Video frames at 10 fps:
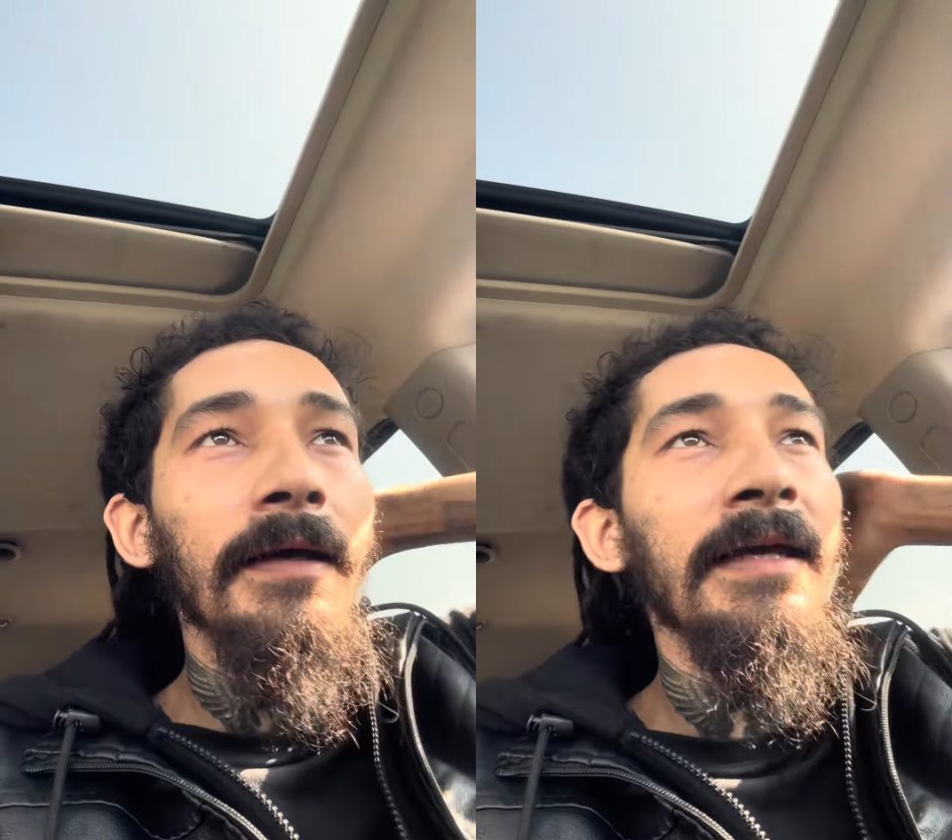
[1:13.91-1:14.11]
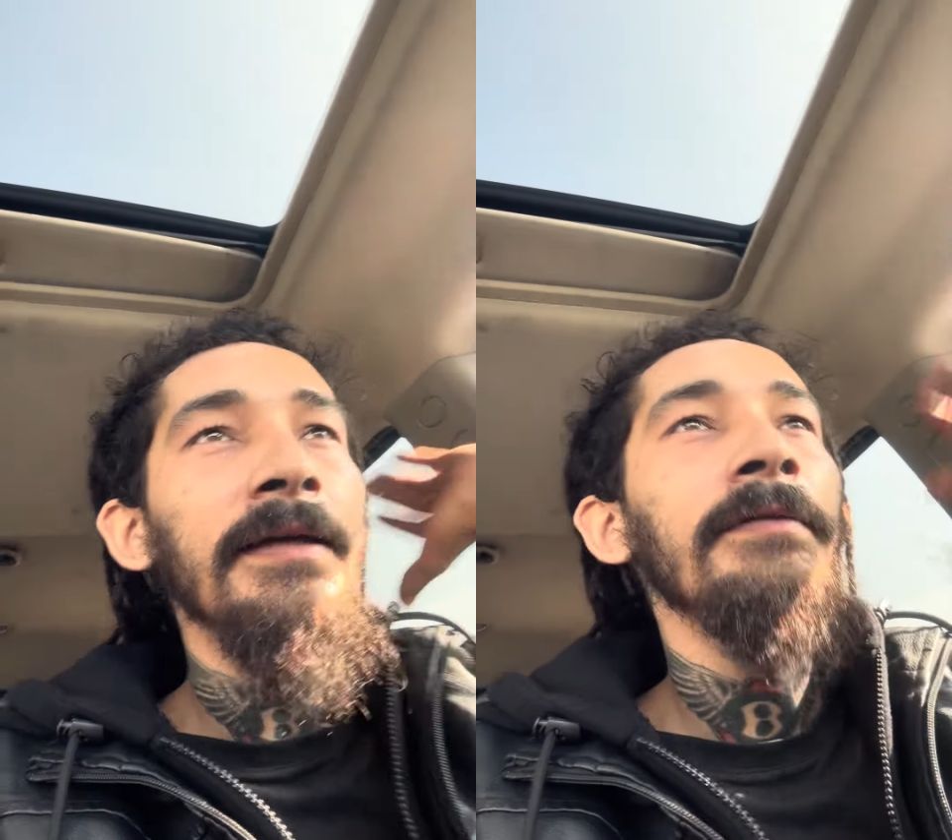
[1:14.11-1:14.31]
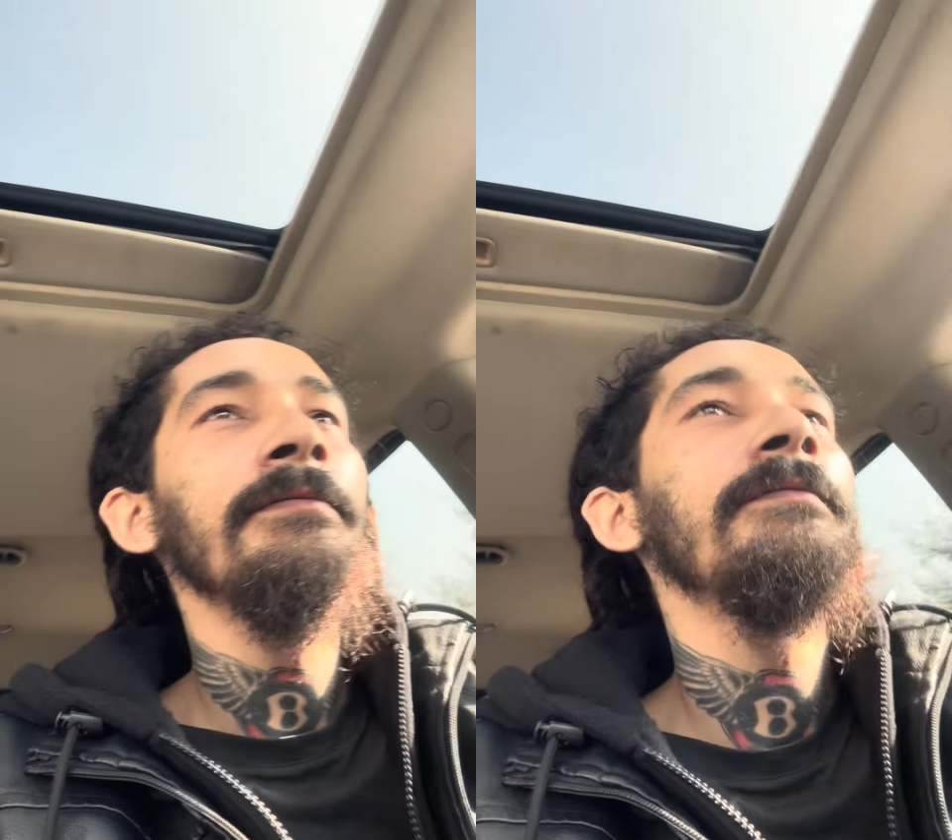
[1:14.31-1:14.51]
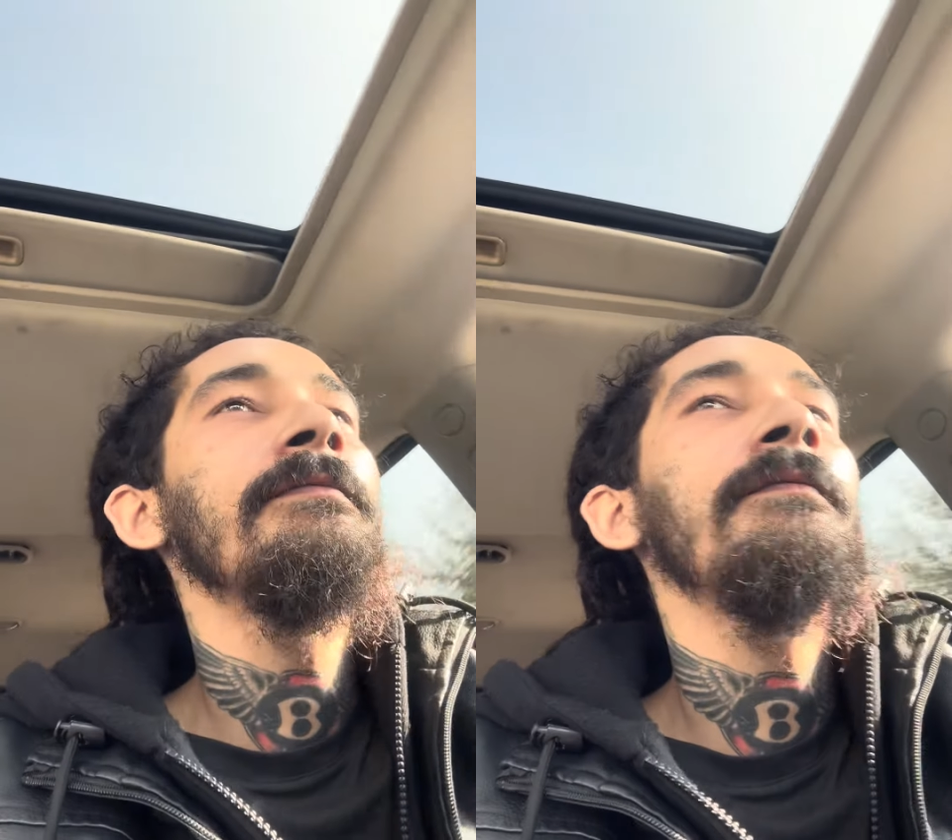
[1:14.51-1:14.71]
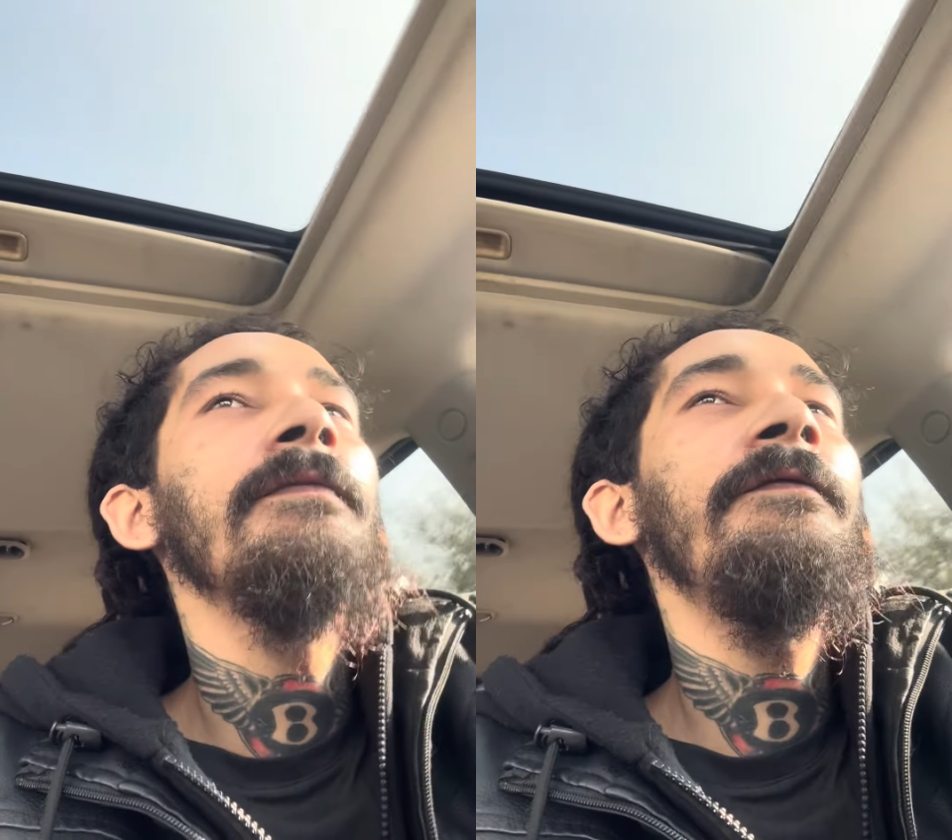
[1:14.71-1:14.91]
and
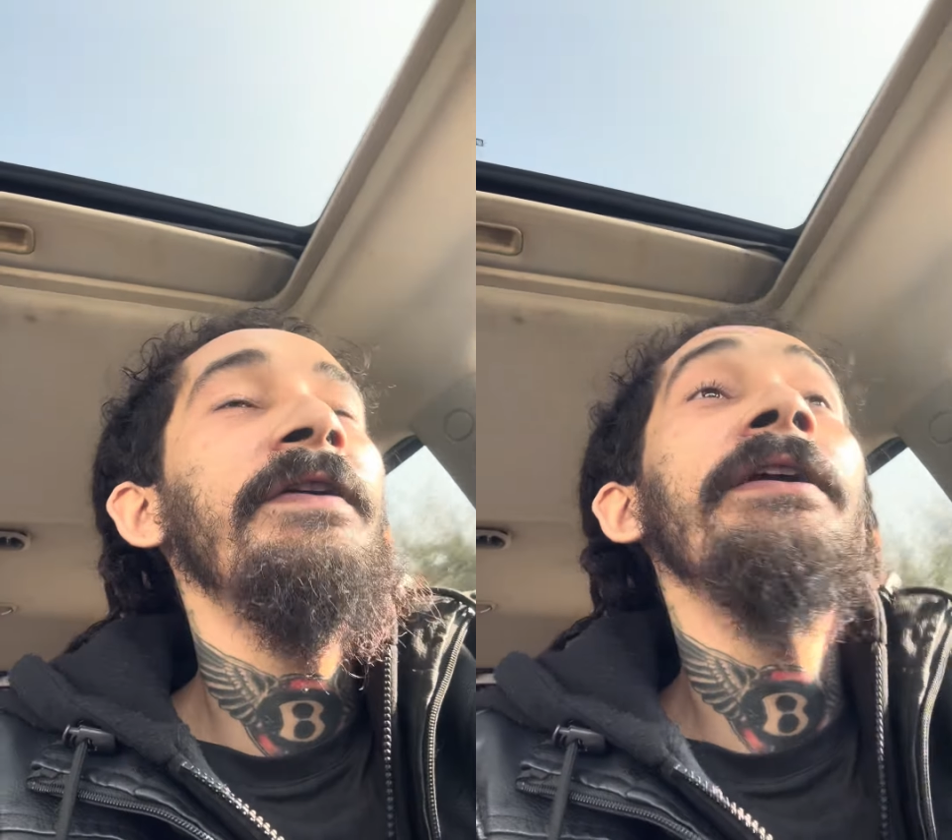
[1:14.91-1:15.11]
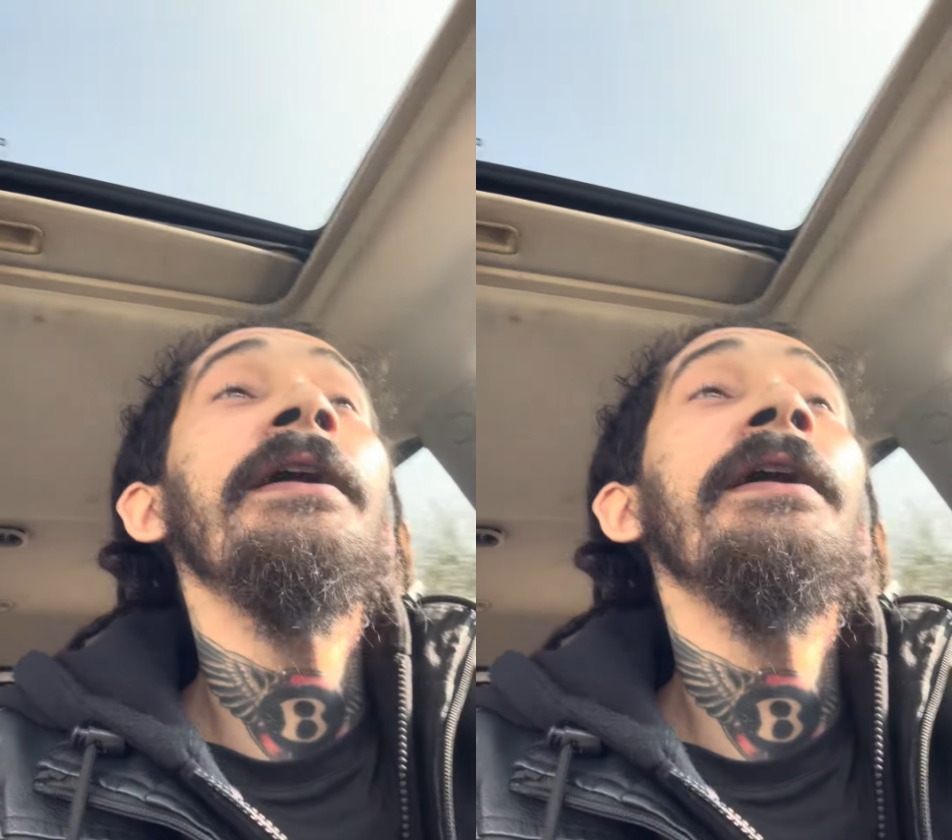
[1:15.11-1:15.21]
figured